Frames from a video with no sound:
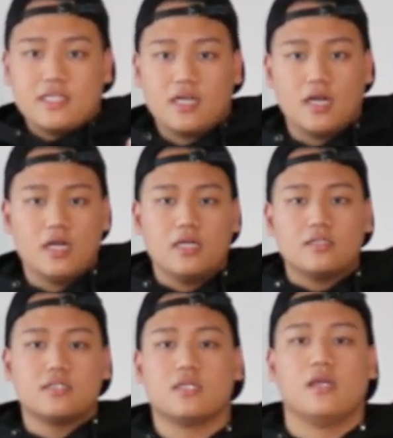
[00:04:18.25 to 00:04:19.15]
It
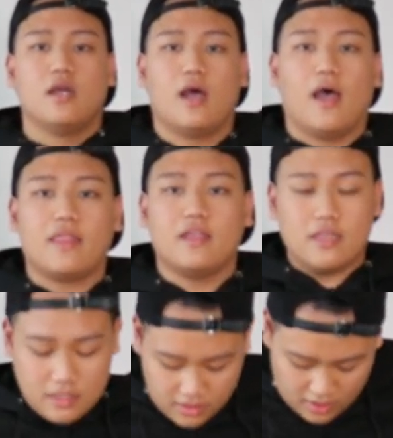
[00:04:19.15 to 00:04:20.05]
hugs. I think
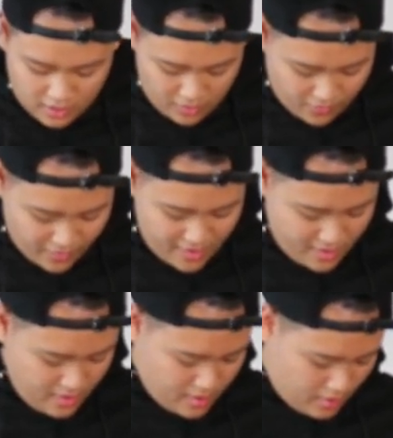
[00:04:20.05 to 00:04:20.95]
this is a great
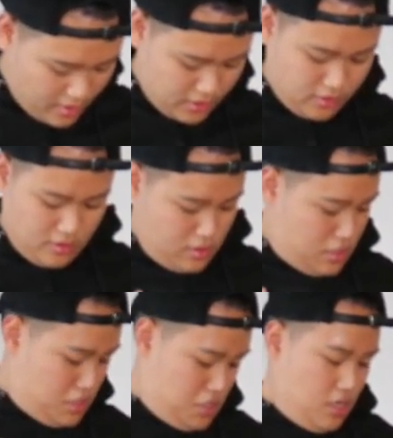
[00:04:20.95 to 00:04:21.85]
hoodie, actually.
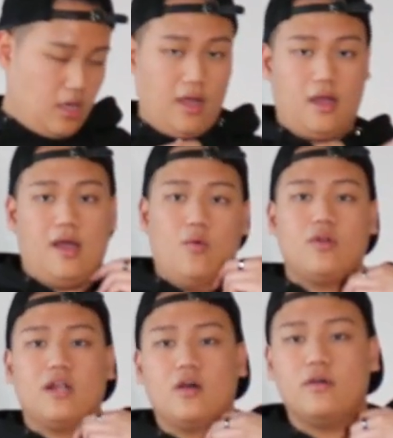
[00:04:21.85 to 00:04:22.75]
I
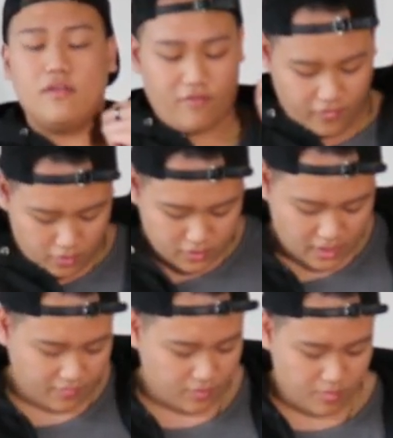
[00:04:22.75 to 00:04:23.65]
wonder how it feels
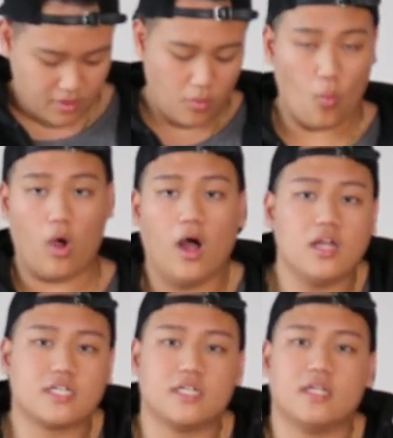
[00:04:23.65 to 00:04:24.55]
after being
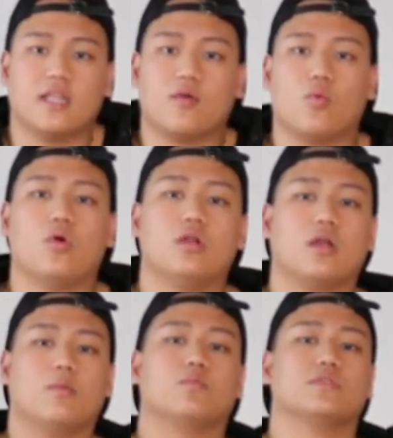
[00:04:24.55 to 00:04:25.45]
washed and like worn a
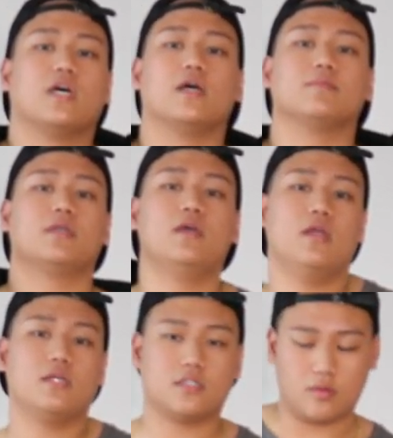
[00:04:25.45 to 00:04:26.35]
couple times.
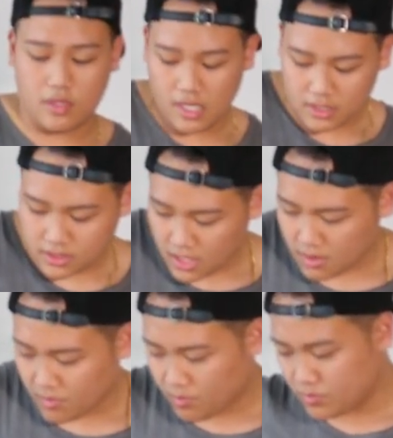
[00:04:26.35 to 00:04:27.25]
So next
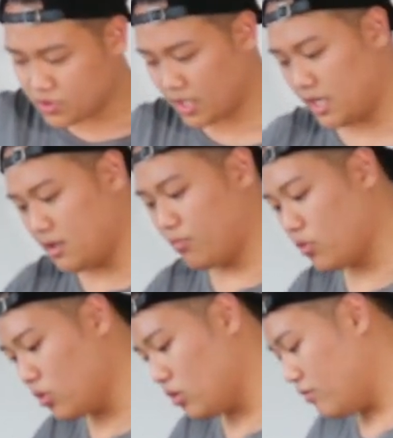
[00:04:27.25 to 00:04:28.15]
up, I'm gonna try the
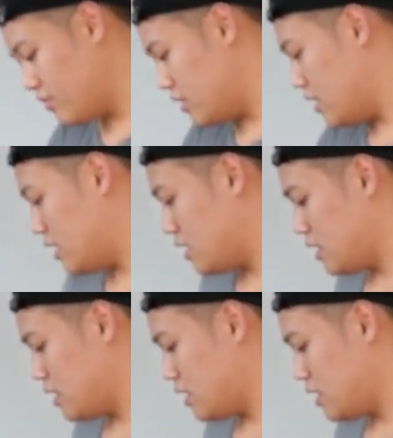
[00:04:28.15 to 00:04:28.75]
pullover.